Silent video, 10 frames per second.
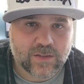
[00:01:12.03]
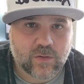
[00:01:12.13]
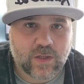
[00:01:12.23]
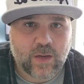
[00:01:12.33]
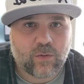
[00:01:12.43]
so
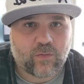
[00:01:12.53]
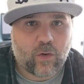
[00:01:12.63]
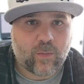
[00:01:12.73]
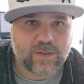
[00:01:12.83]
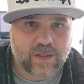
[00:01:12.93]
key
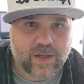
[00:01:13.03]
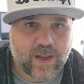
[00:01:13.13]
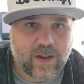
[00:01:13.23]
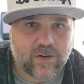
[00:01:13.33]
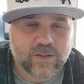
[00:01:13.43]
performance
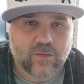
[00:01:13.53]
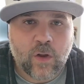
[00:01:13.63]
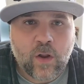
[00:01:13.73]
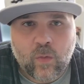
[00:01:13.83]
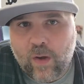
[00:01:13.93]
indicators of
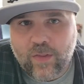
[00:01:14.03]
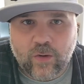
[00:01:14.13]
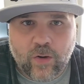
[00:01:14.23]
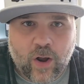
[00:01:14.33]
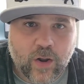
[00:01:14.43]
whether
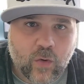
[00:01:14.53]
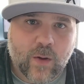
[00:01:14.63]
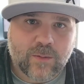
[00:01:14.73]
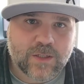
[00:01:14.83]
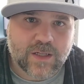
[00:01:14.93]
or not your
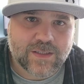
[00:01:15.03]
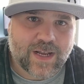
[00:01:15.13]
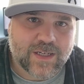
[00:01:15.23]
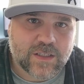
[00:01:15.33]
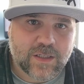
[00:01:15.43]
website is
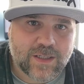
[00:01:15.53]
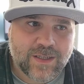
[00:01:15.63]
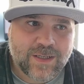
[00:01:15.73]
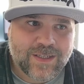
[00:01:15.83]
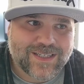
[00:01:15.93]
actually
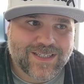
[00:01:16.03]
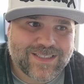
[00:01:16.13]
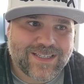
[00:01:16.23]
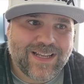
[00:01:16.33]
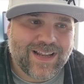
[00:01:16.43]

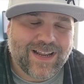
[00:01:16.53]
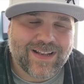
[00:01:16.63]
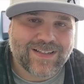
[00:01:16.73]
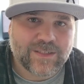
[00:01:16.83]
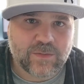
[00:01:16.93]
succeeding
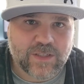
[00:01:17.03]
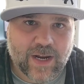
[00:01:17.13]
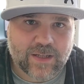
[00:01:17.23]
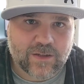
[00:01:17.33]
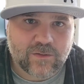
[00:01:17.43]
in its
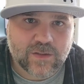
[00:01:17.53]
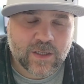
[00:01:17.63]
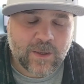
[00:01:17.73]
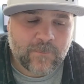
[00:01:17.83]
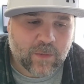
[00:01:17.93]
objectives.